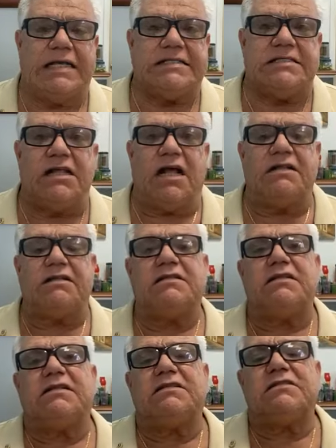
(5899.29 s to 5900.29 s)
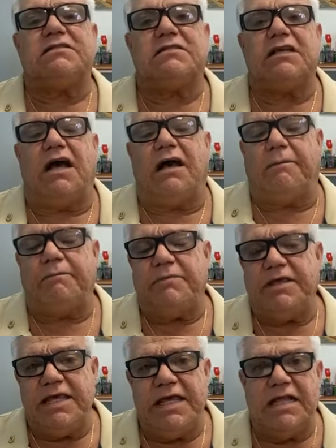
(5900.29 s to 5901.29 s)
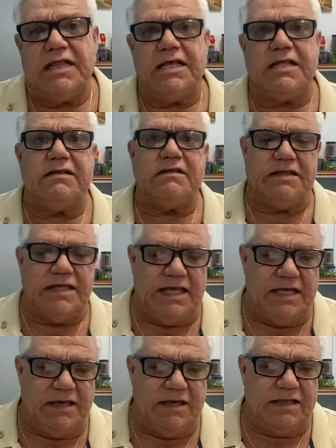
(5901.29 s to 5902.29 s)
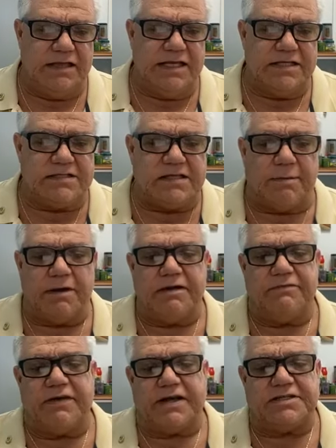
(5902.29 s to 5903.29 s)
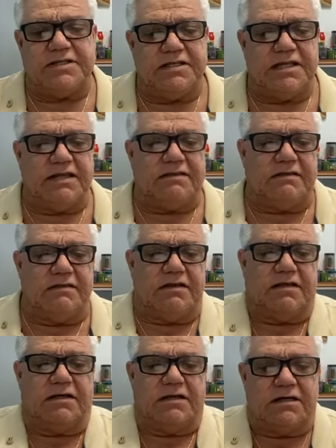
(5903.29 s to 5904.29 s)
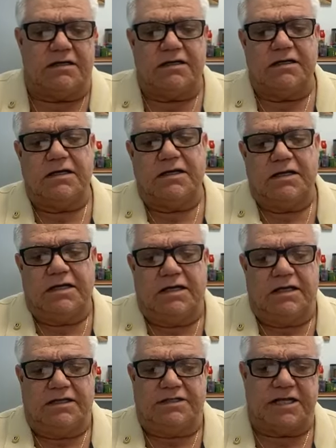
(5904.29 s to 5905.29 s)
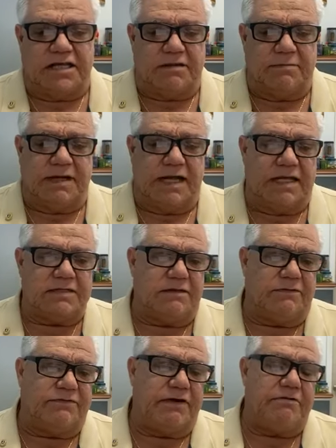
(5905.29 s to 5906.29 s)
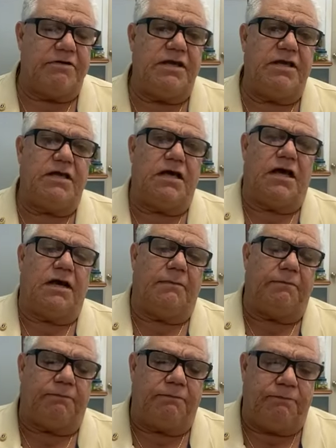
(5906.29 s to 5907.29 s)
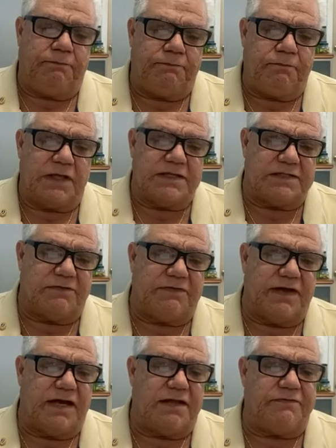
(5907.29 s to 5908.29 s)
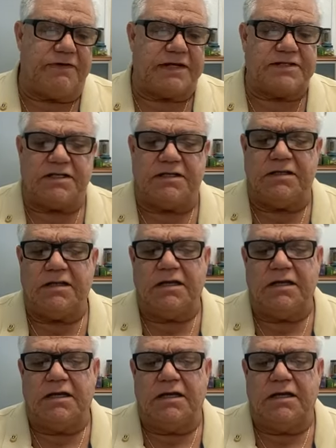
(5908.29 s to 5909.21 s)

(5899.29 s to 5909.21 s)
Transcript: has not um, yielded the, the stomach infection that the, the gentleman has, a very um, severe infection